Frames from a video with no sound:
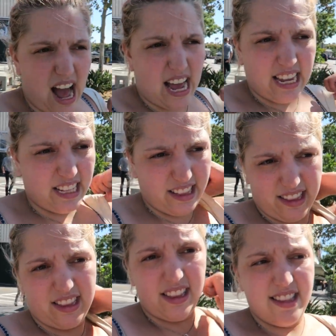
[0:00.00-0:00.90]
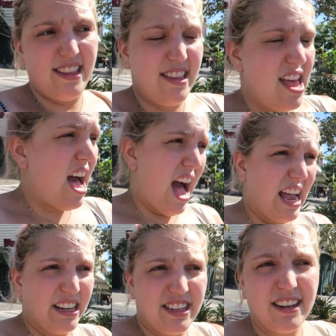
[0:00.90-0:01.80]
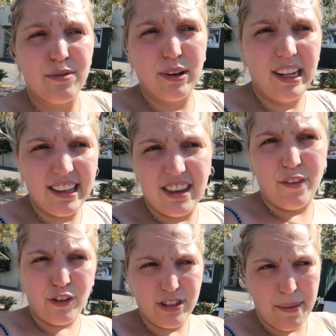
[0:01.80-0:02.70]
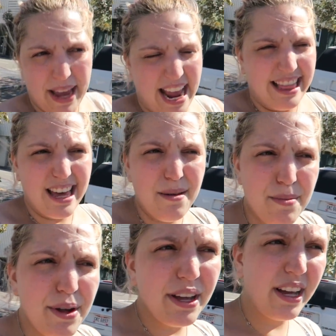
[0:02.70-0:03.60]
I didn't realize it the first time I ate them